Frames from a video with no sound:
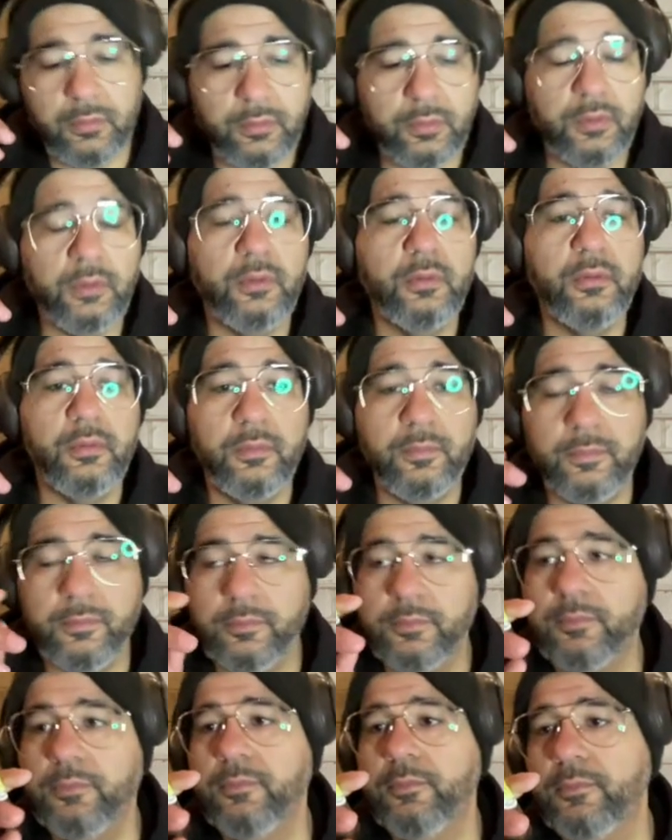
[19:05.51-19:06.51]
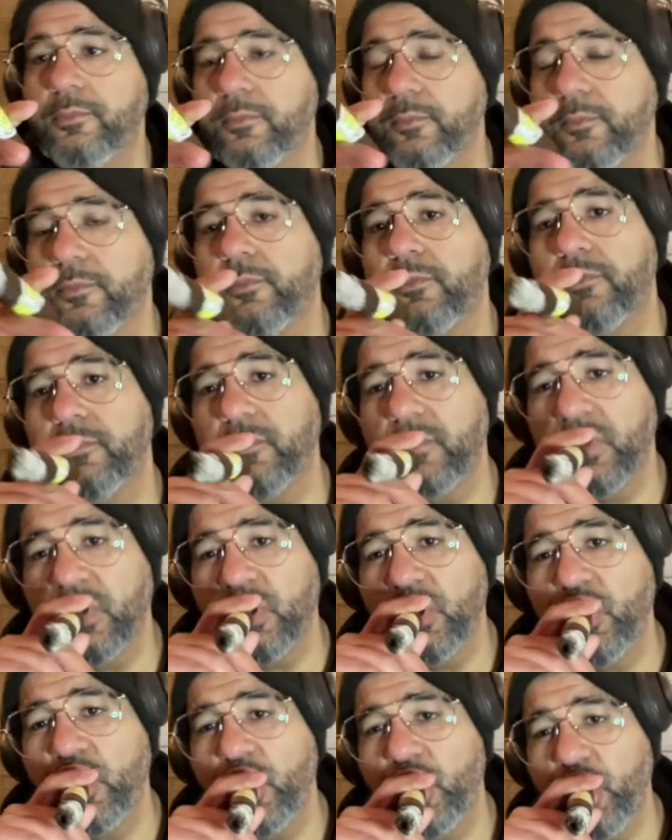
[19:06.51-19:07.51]
on the cigar. Really
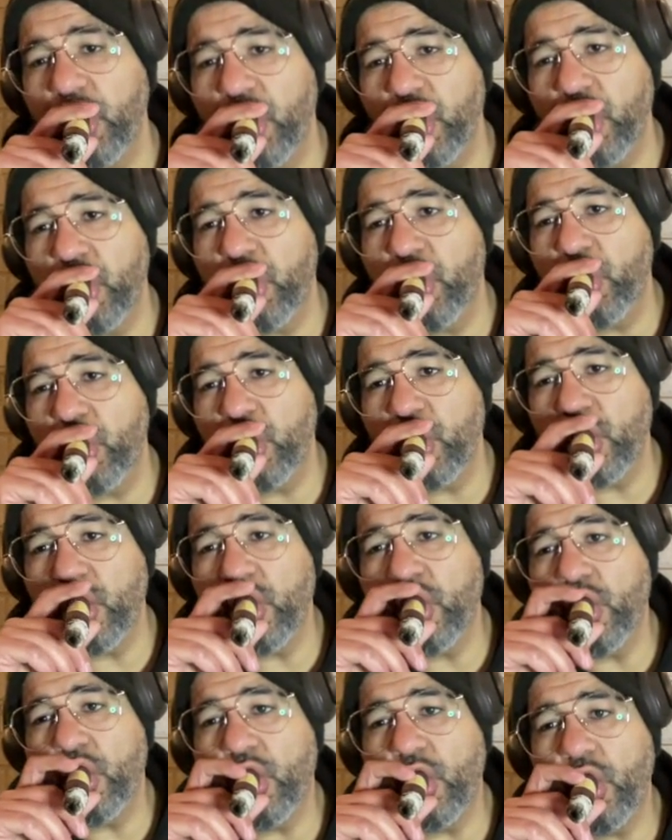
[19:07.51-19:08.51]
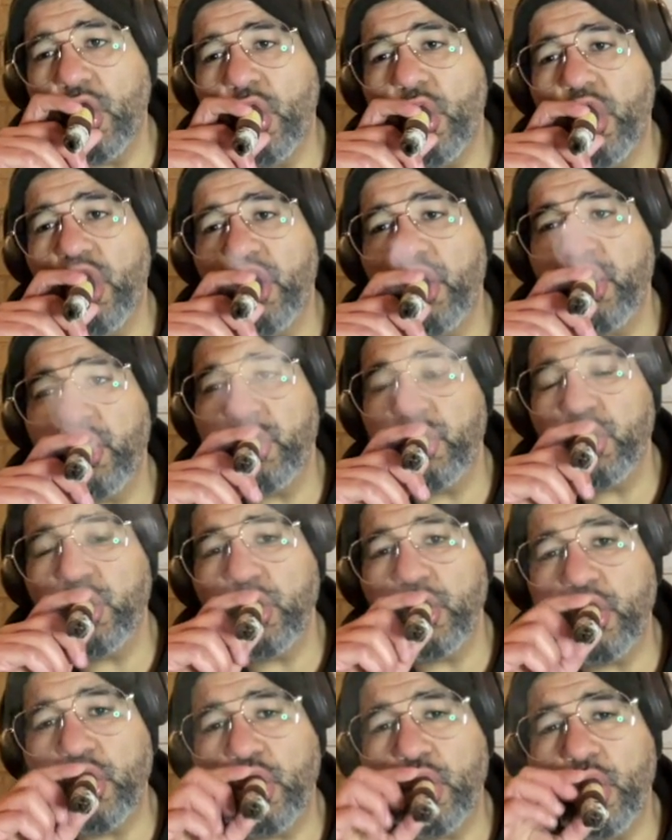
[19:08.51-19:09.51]
good, great
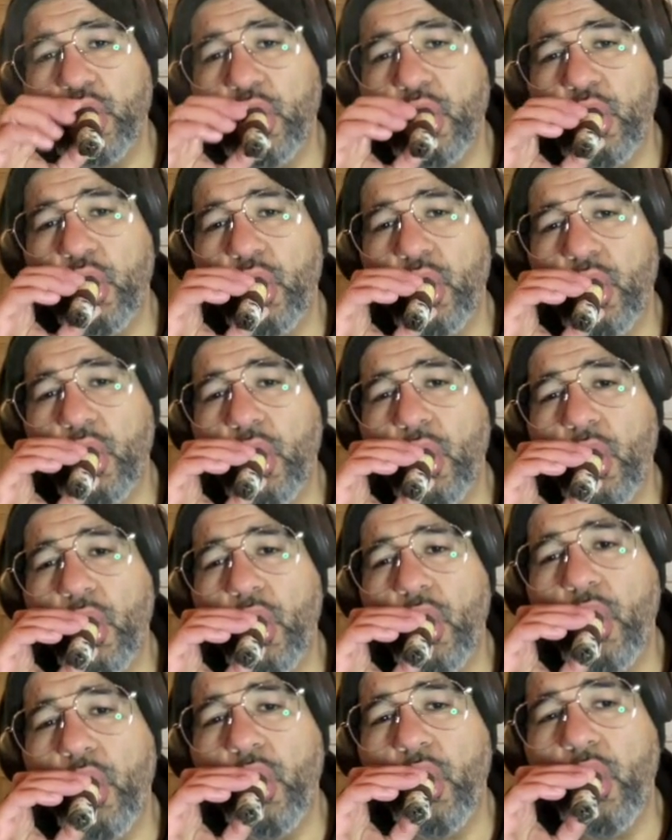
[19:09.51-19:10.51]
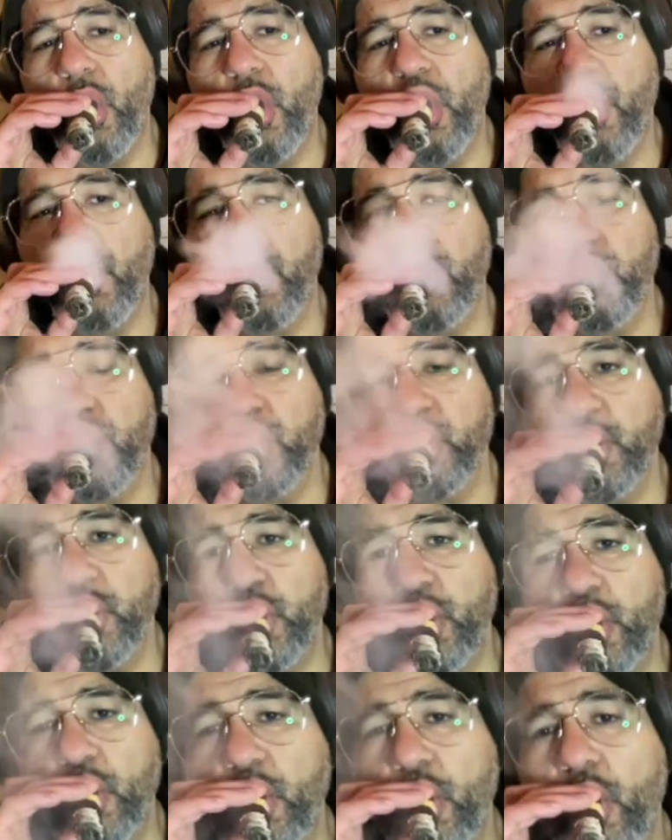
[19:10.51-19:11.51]
construction, good draw, good flavor,
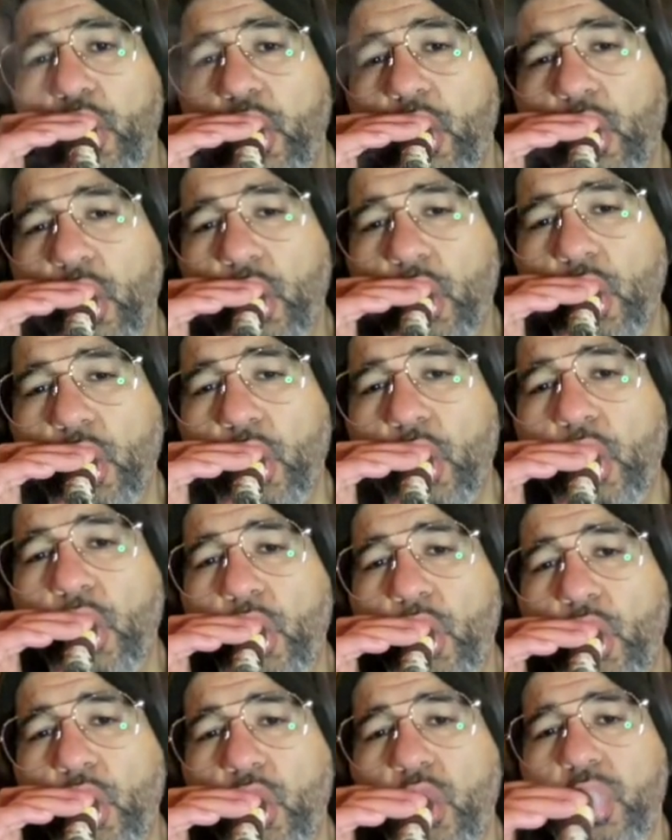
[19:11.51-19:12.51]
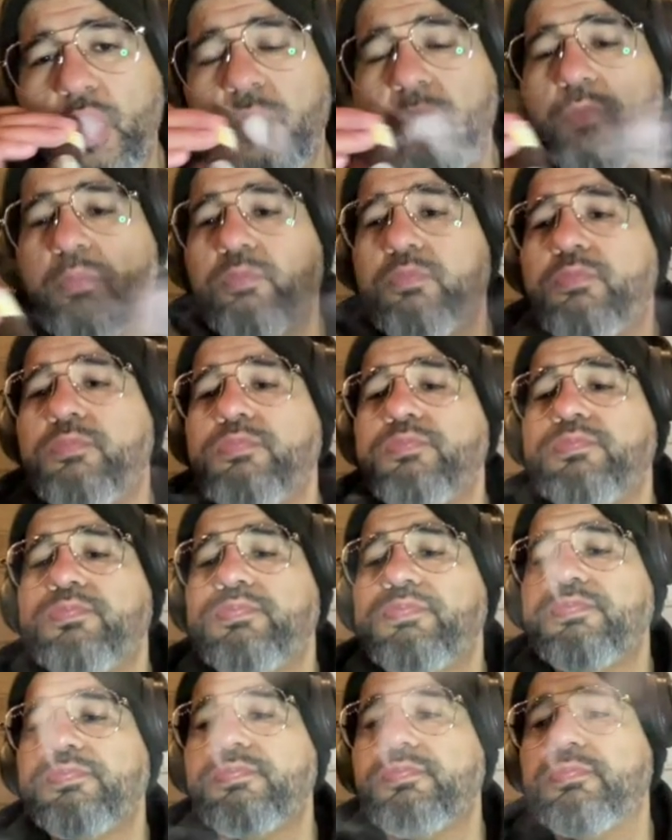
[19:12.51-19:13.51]
good strength,
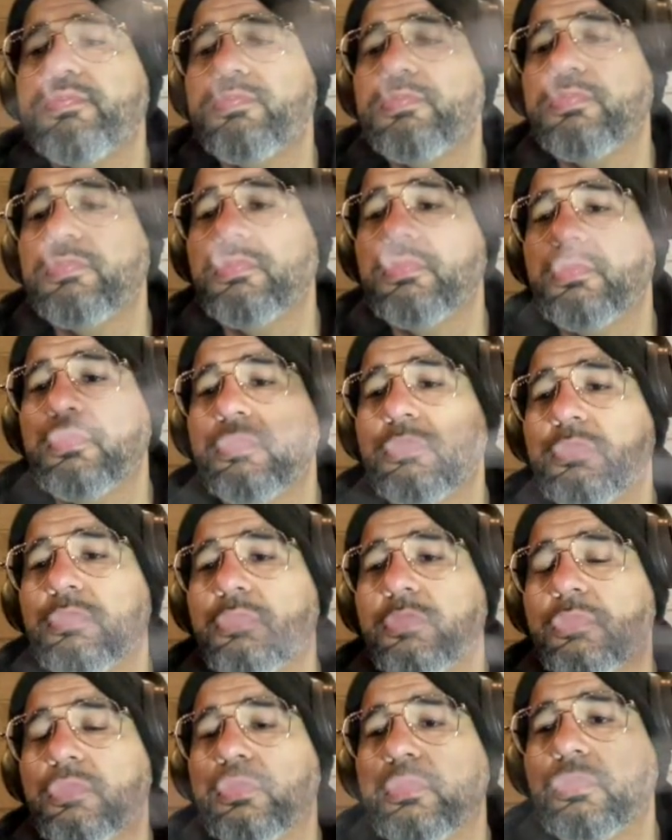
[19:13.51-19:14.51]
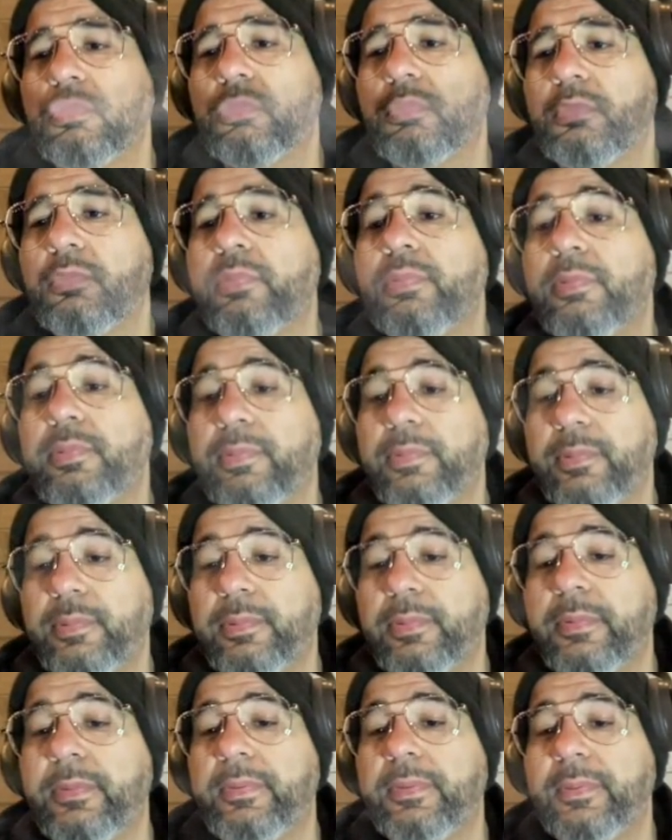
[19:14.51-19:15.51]
good price,
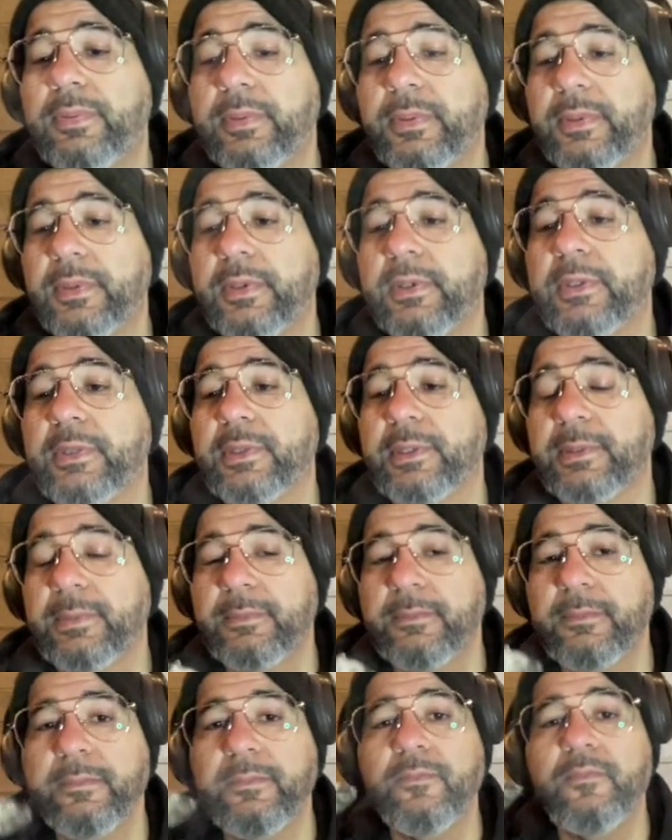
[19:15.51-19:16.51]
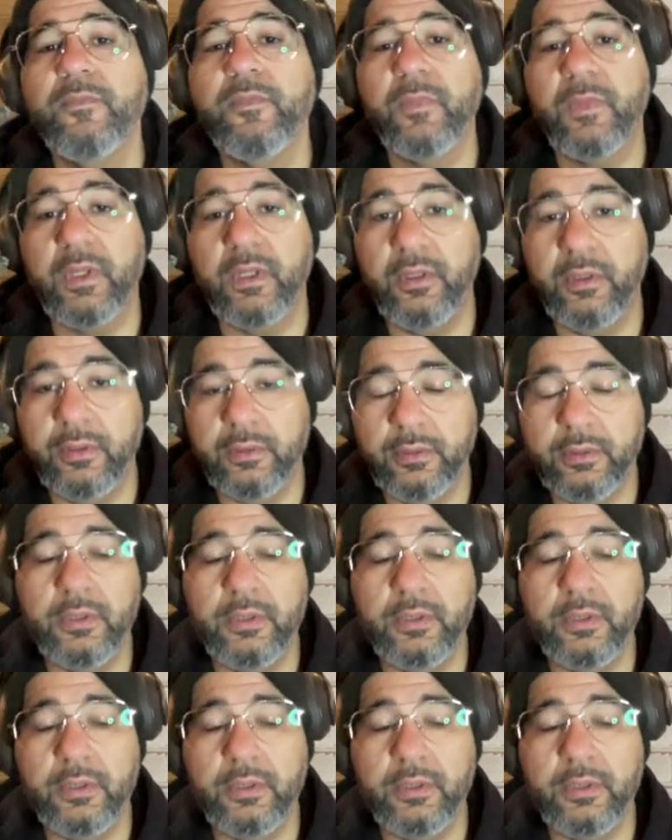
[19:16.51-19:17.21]
which is very important. The price,